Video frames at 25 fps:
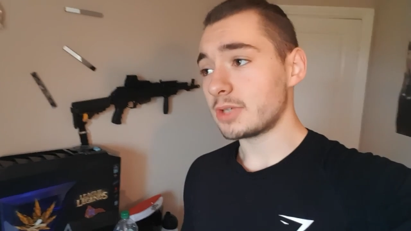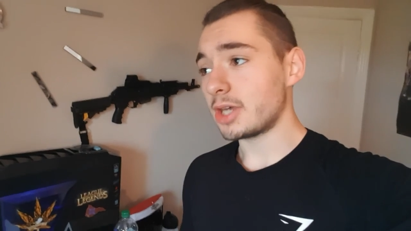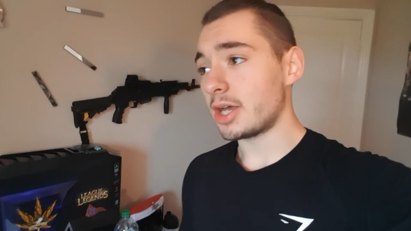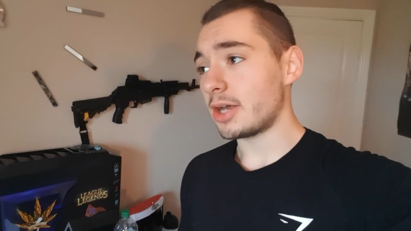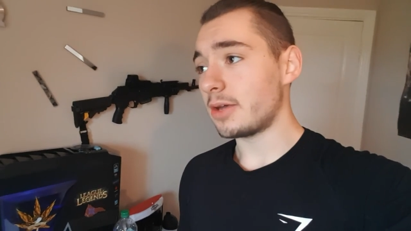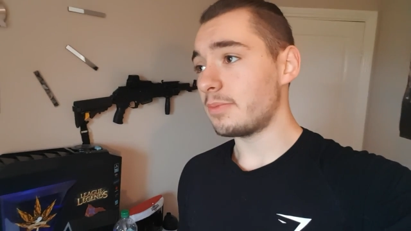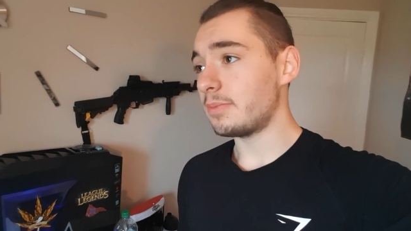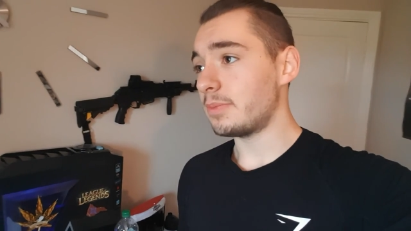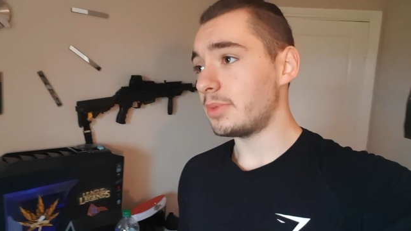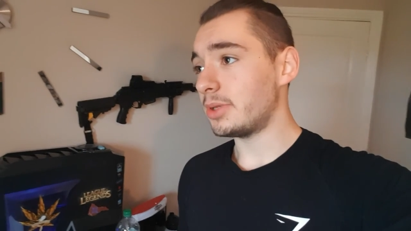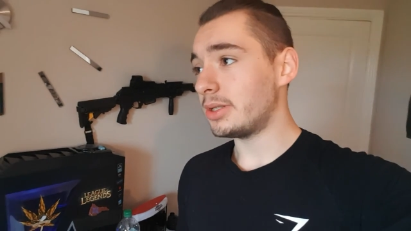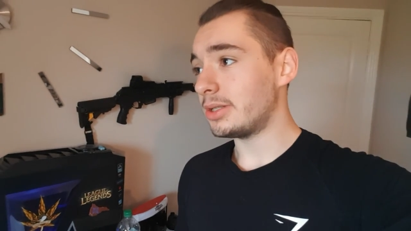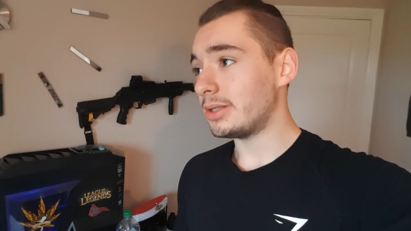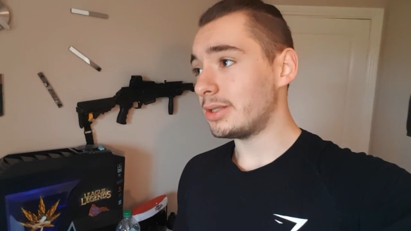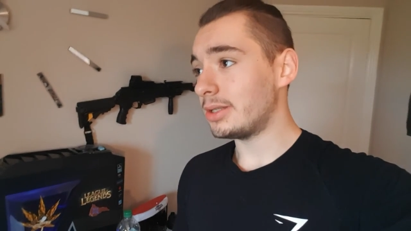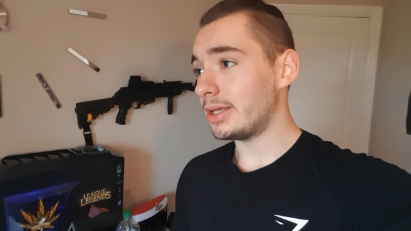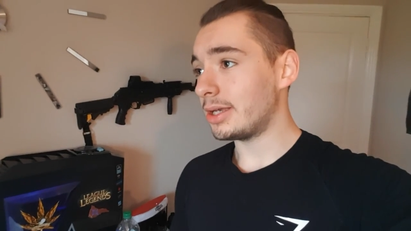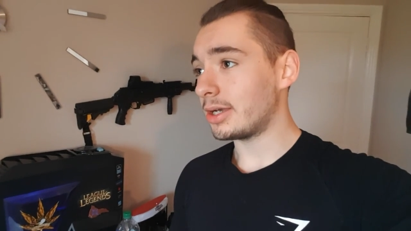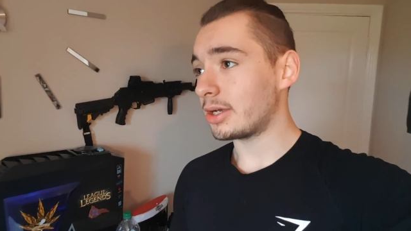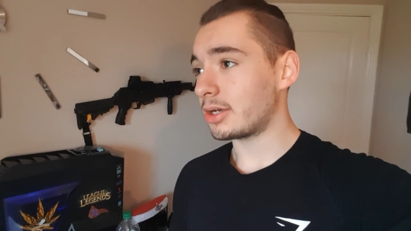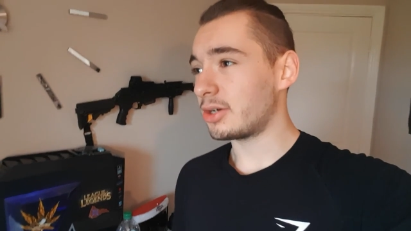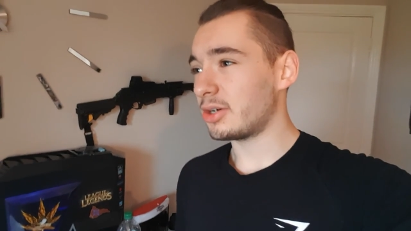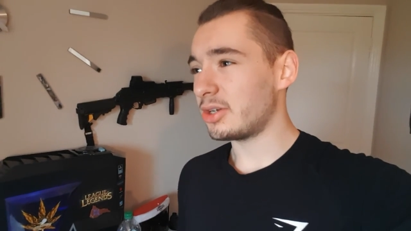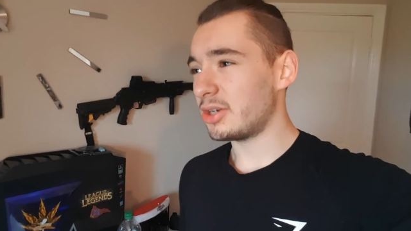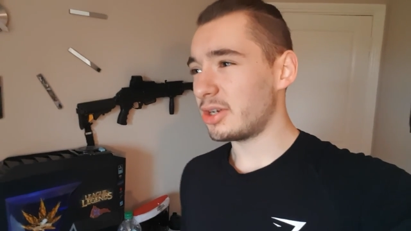I've
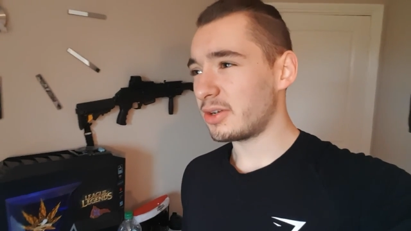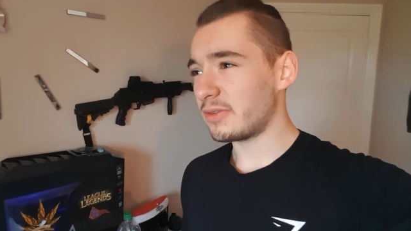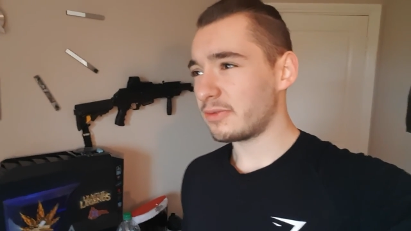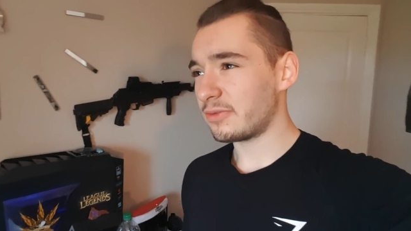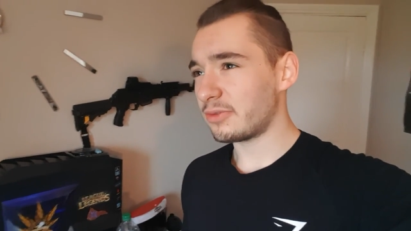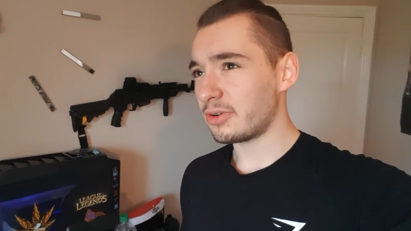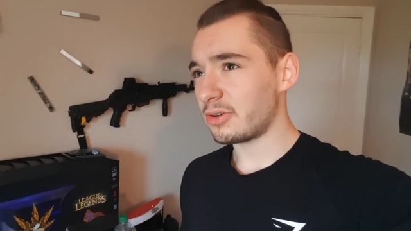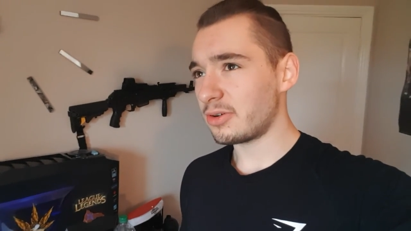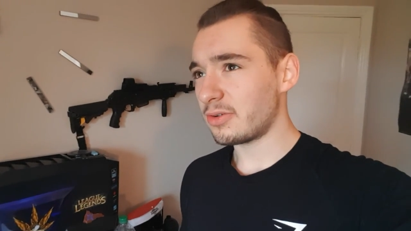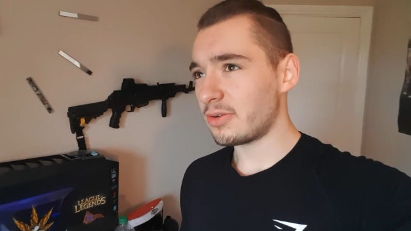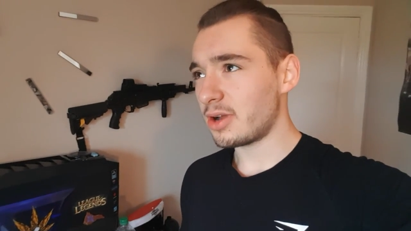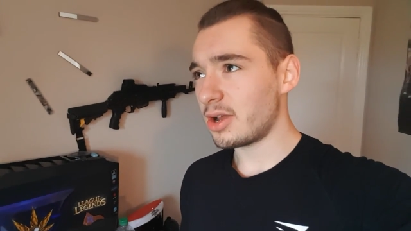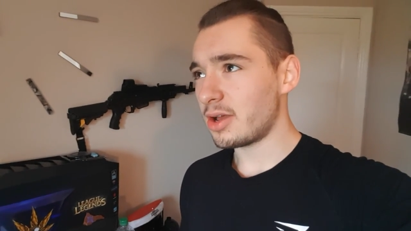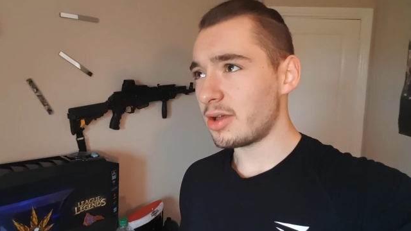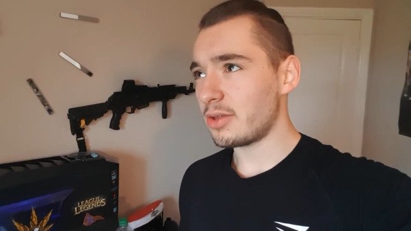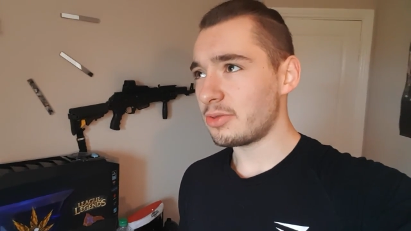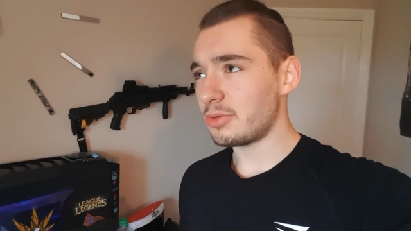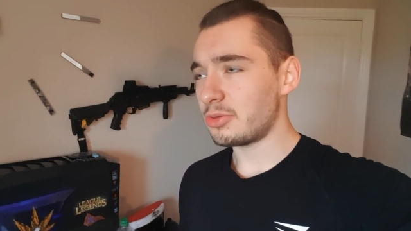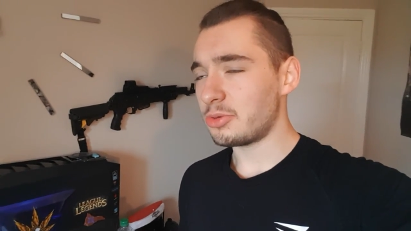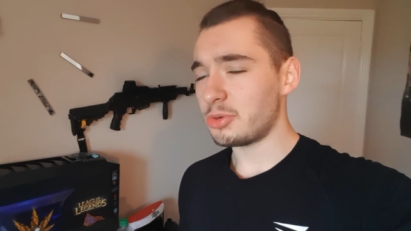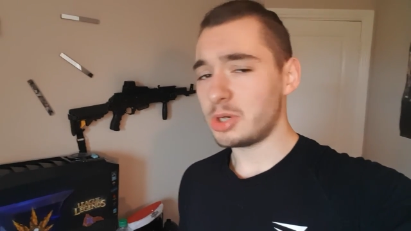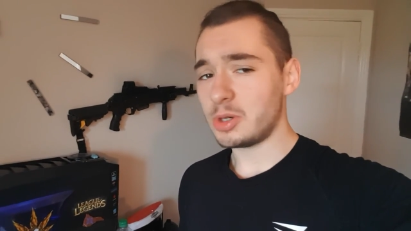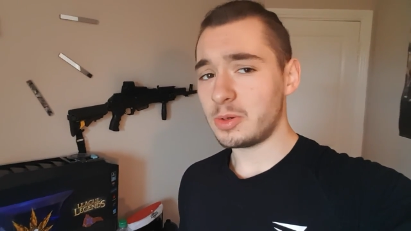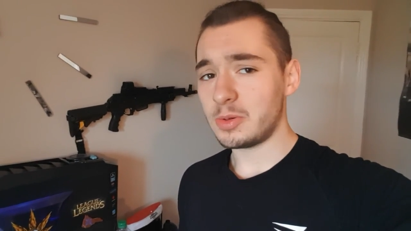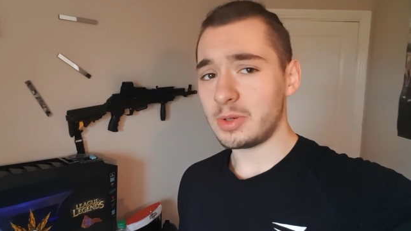been cutting for
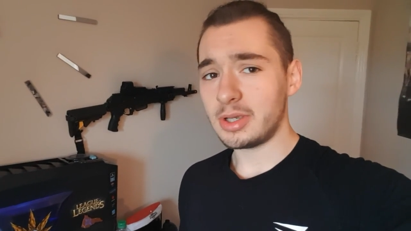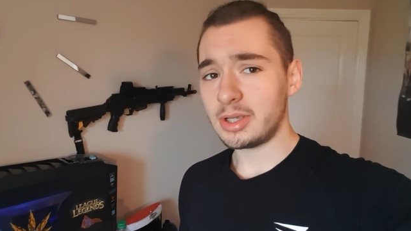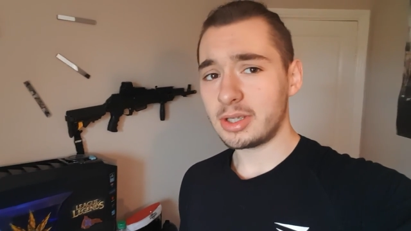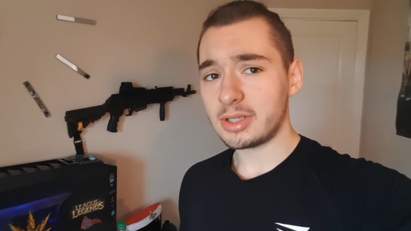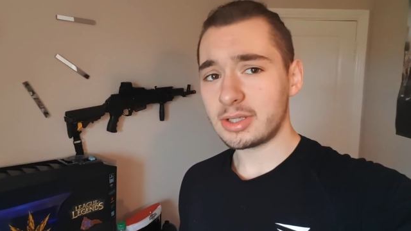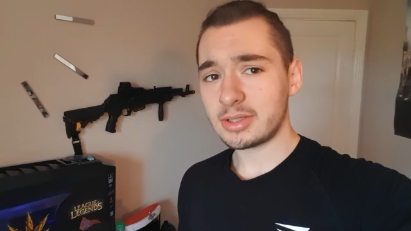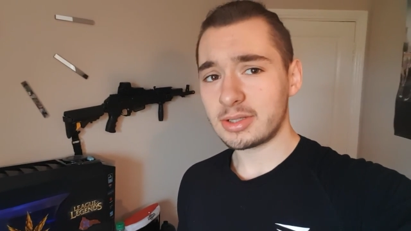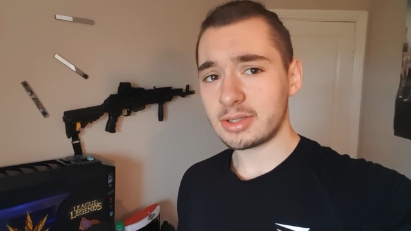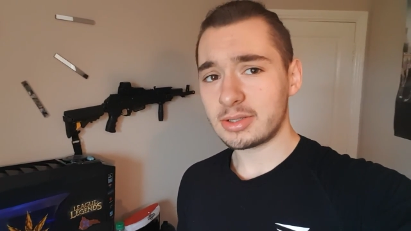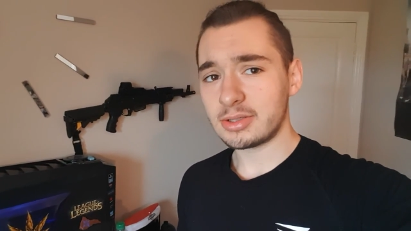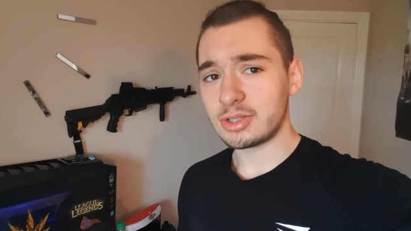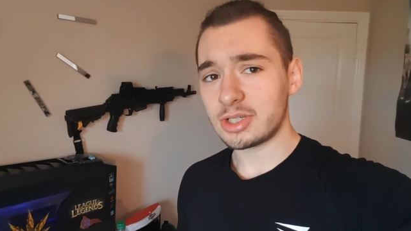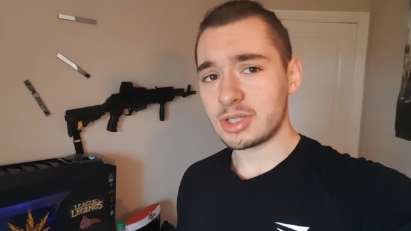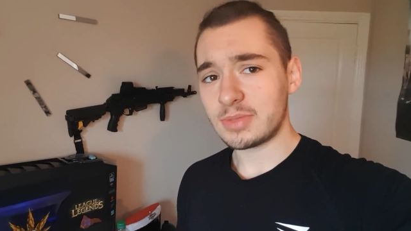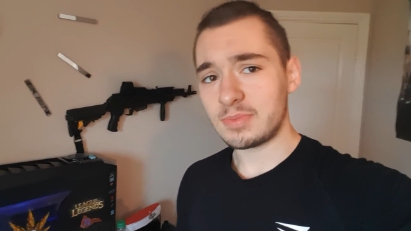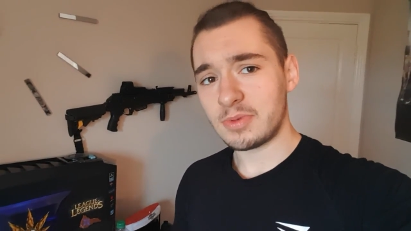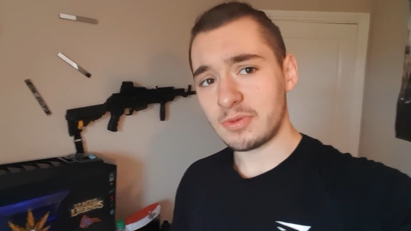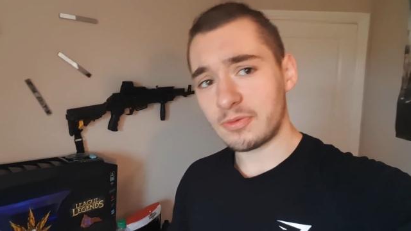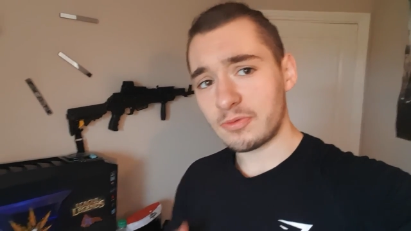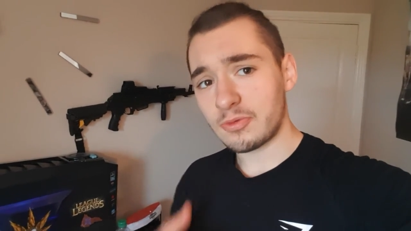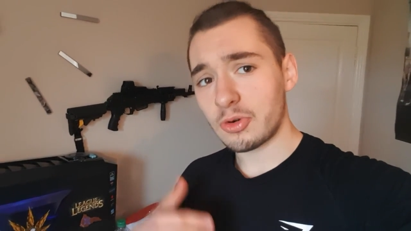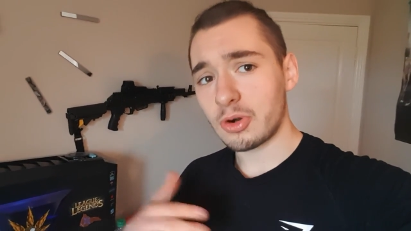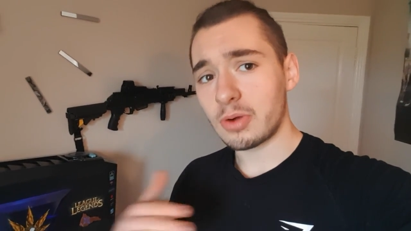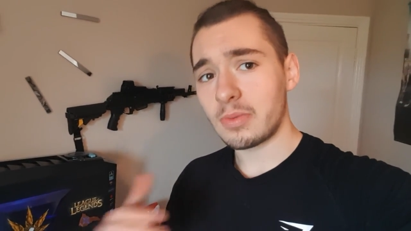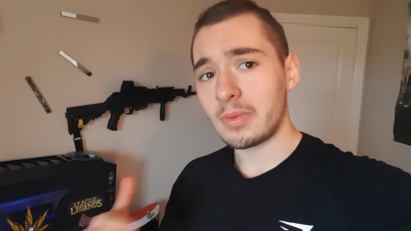around 3 weeks just
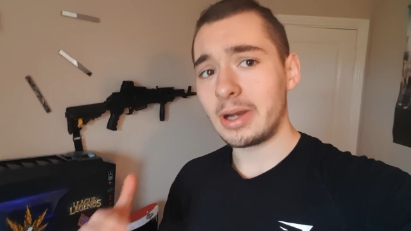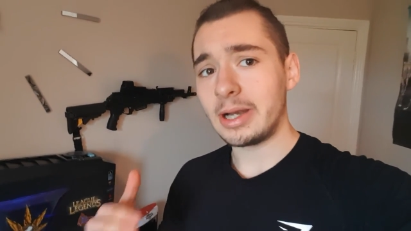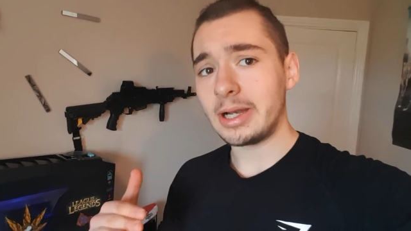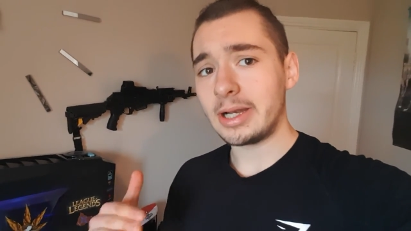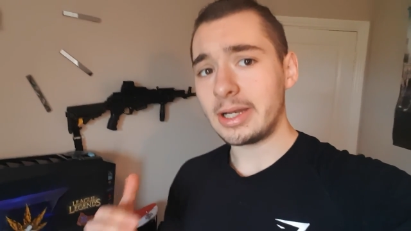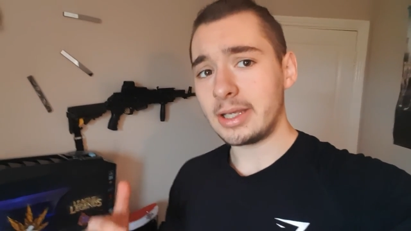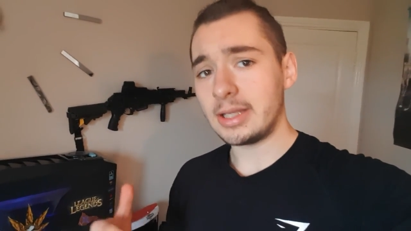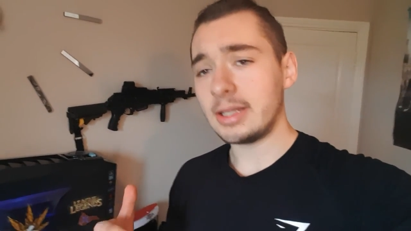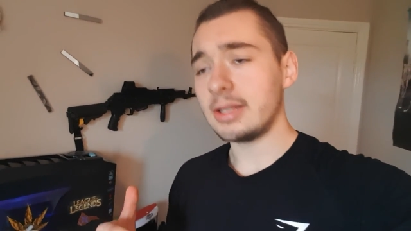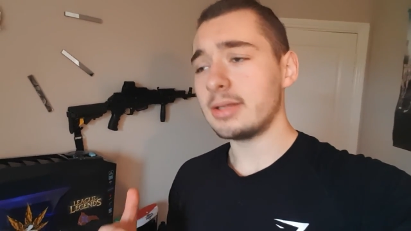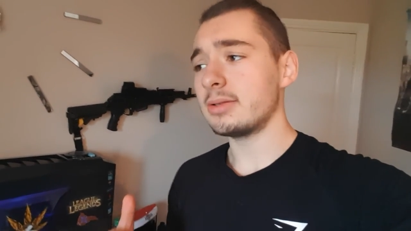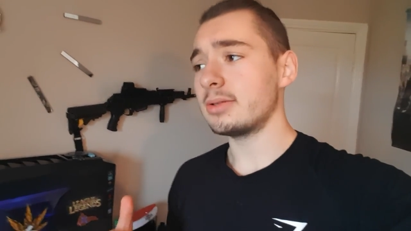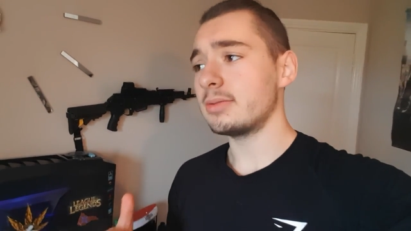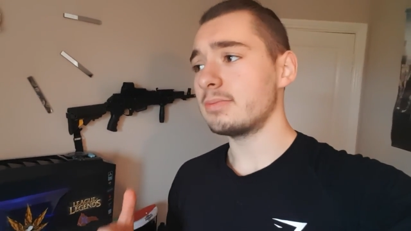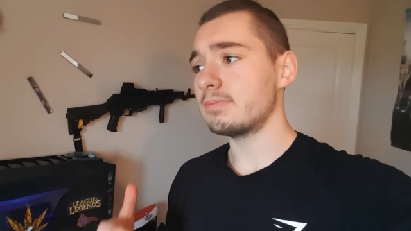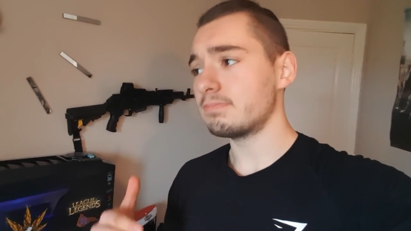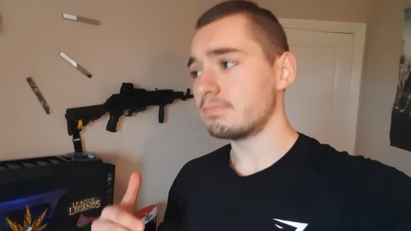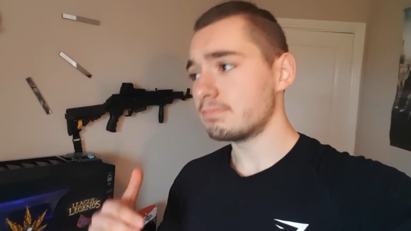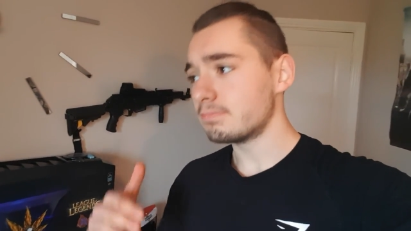before my lean